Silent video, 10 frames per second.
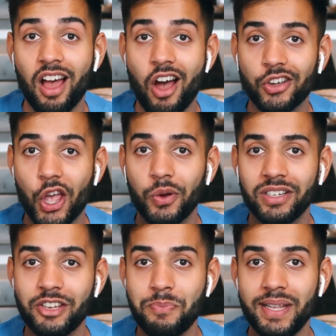are going
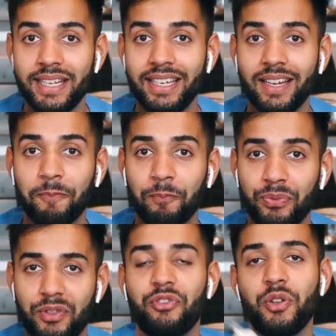to be
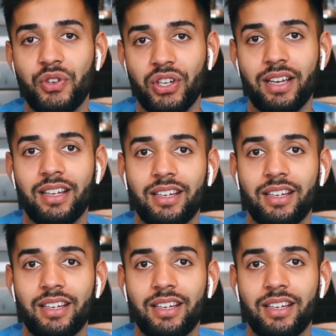the future.